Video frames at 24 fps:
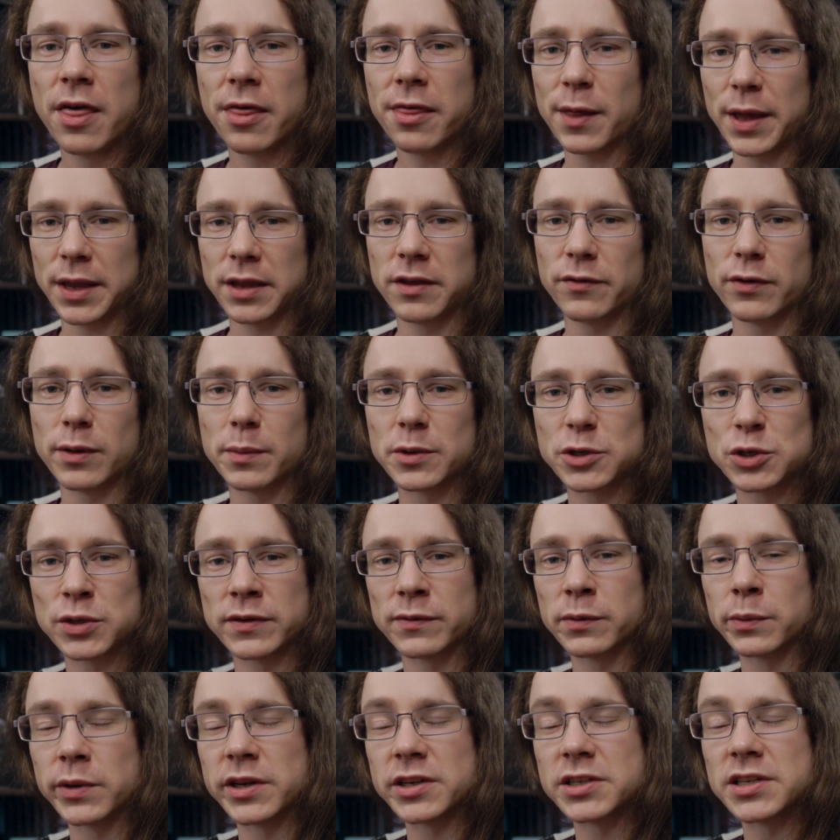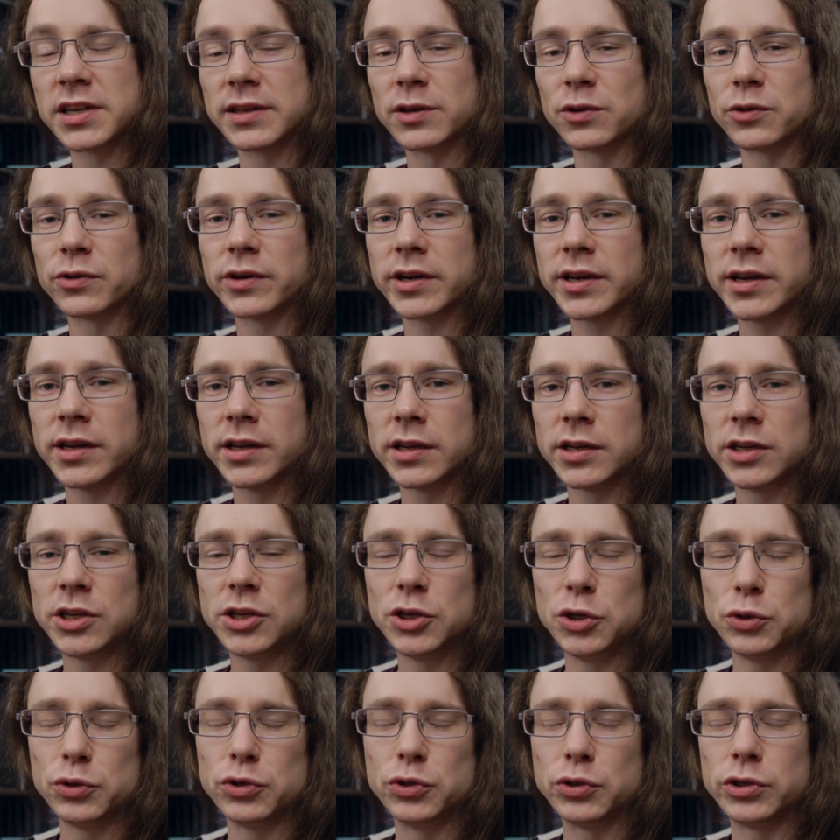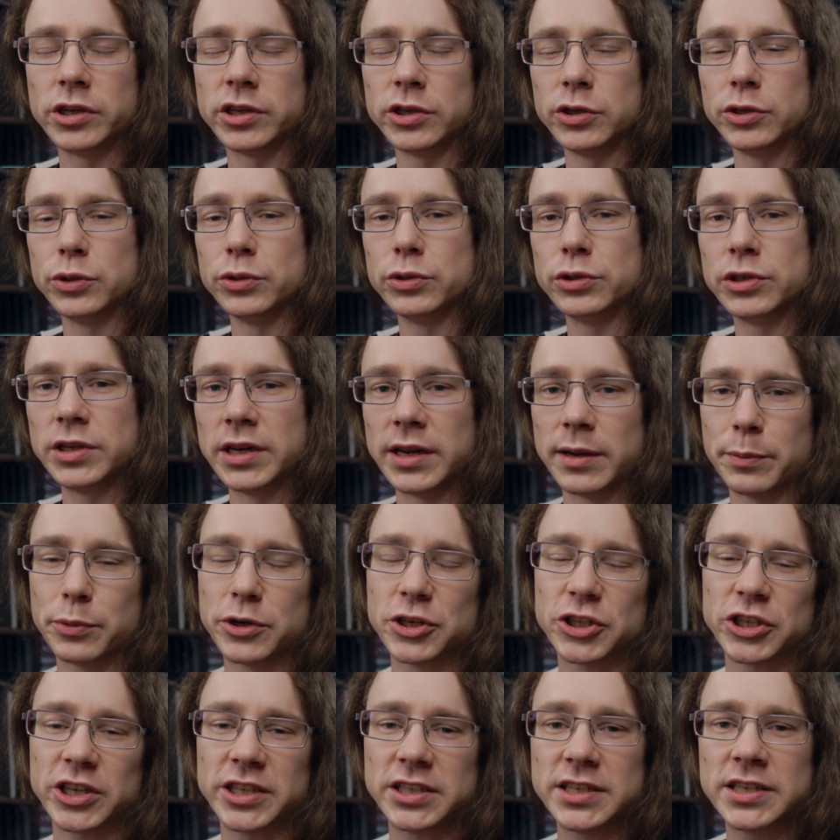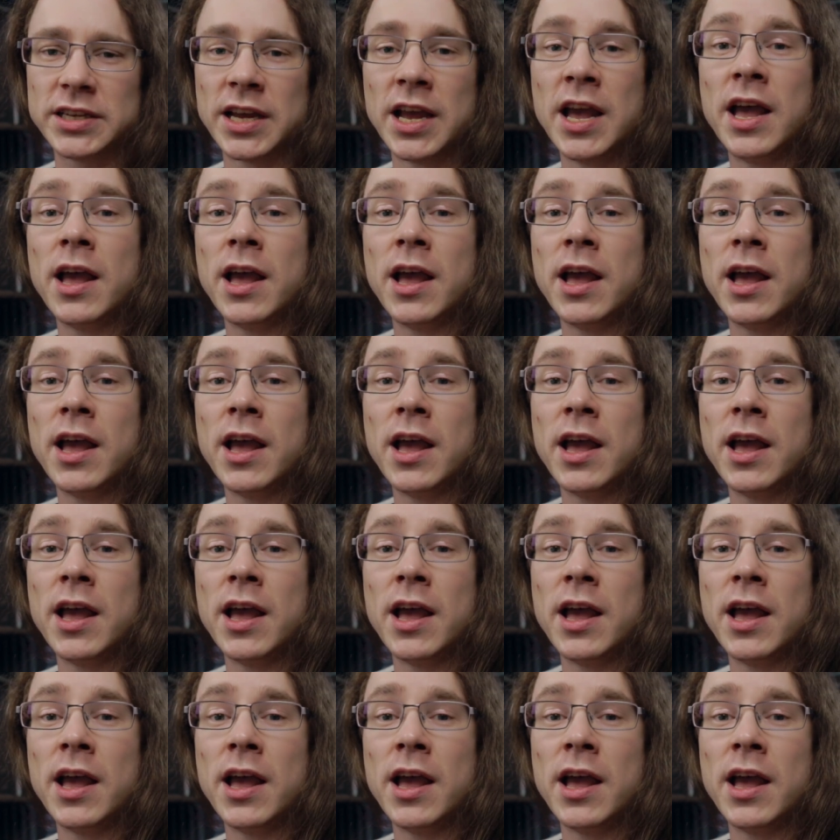Thank you very much to everybody who's done that already. Hugely appreciated.